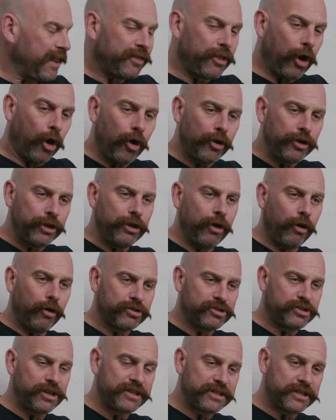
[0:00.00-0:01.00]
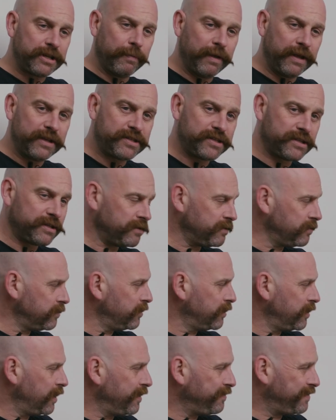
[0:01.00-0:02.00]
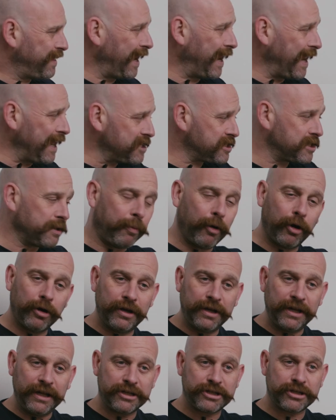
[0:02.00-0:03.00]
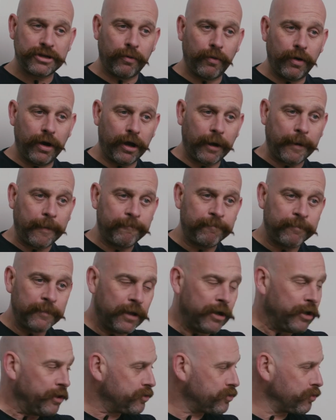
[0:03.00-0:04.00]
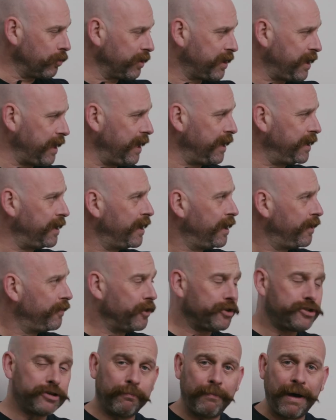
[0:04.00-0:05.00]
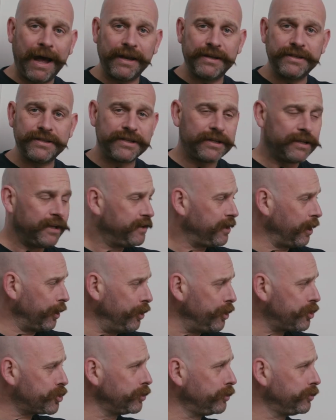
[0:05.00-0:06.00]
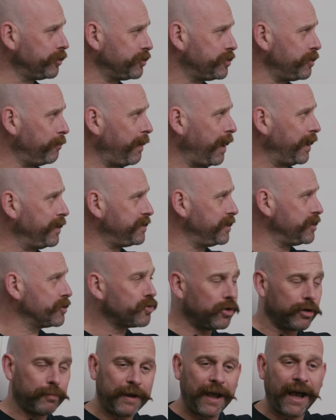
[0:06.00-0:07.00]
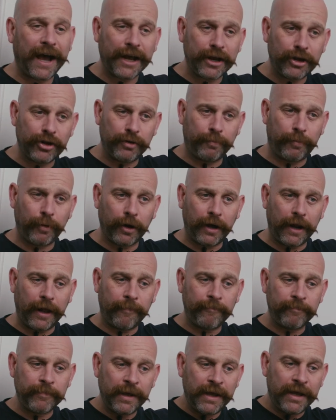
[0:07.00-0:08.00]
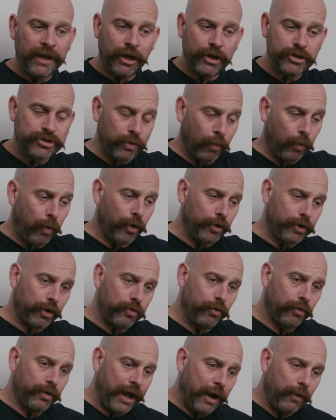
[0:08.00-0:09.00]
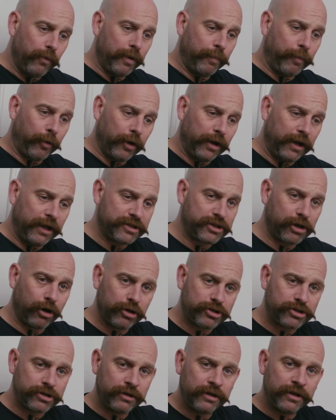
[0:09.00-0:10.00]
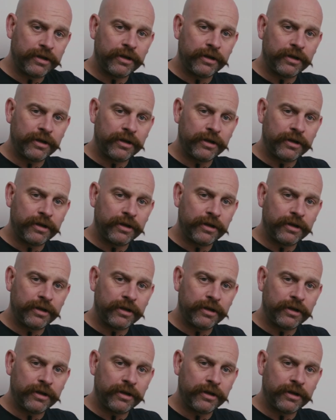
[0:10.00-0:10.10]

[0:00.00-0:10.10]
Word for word: The hotter your system is, the less the boiler needs to work. So again, the demand, the initial demand is going to be high on the boiler. As the water going out the boiler is hot,